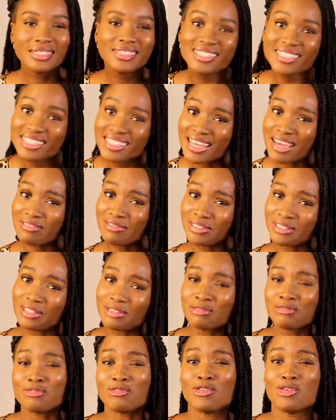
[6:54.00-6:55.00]
Did
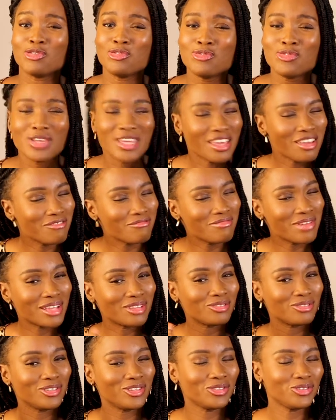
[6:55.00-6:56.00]
everything for you. Gave
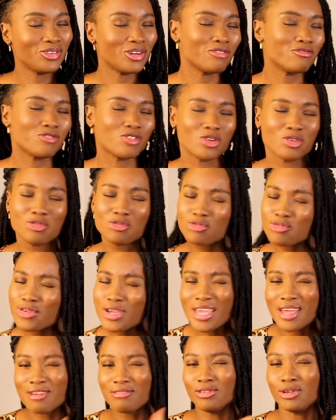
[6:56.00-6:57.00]
birth to children for you.
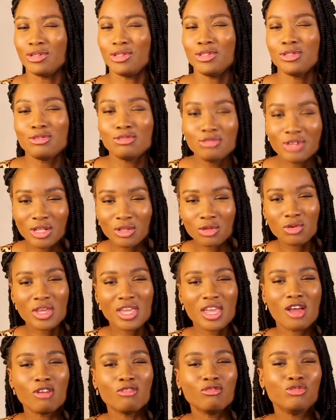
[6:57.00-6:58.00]
Took care of your children. Took
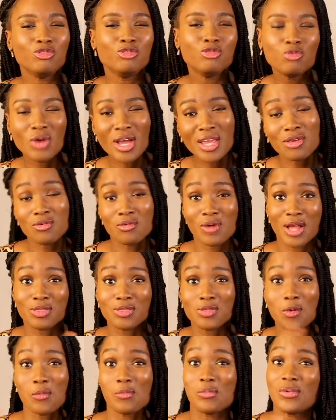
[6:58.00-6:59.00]
care of you when you were
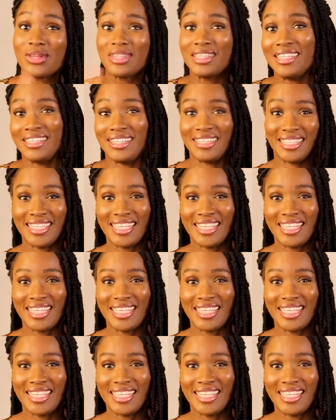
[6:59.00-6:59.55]
nobody.